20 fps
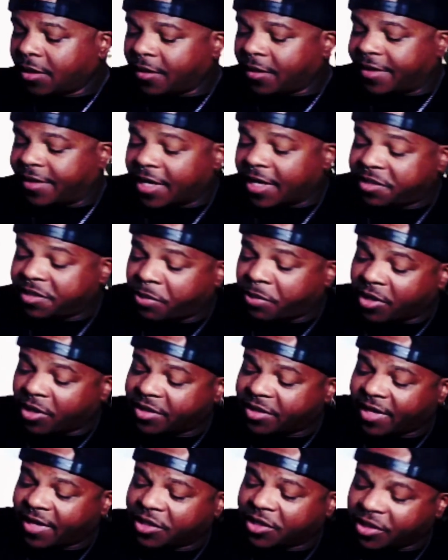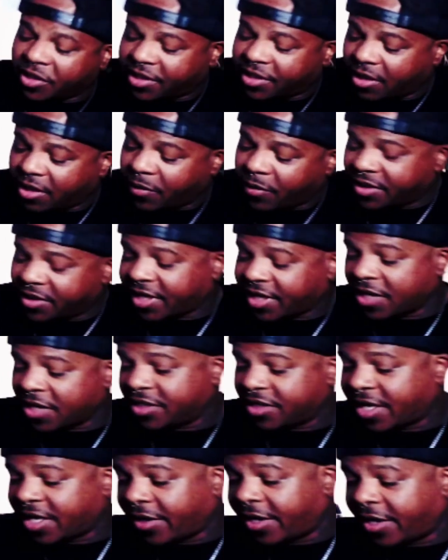This person that you're dealing with,
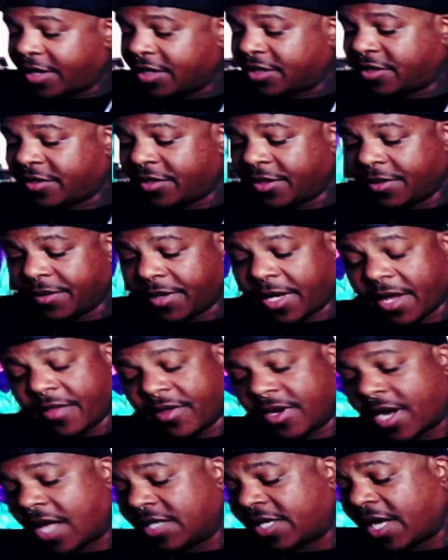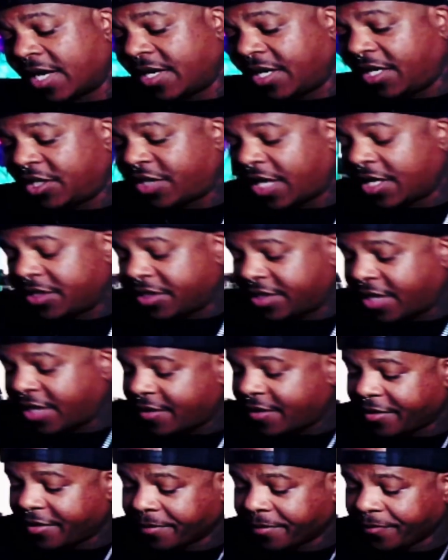Sagittarius, yeah, they're not taking any chances
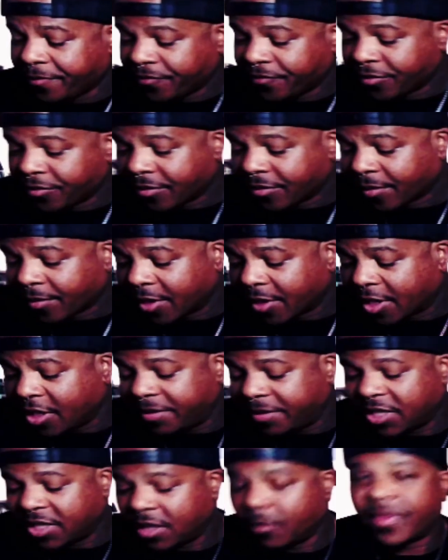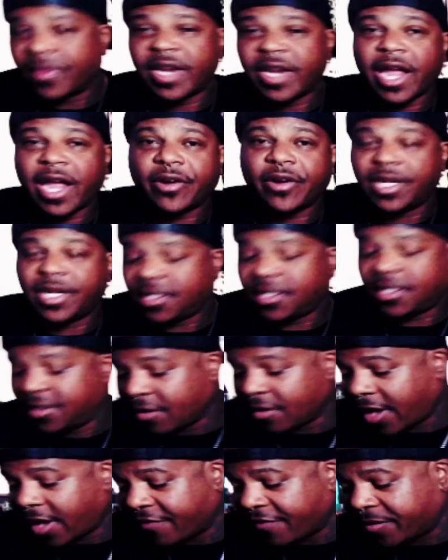either. Could be dealing with an Aries.
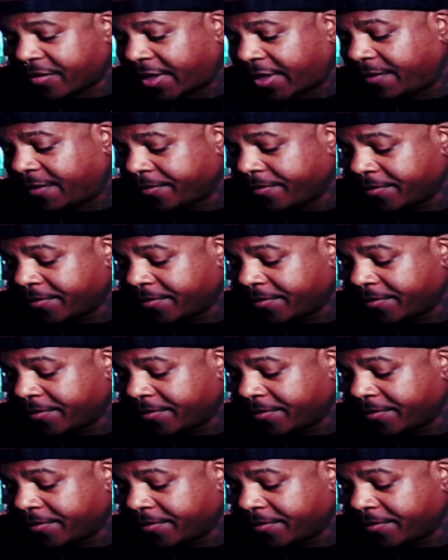Don't have to be.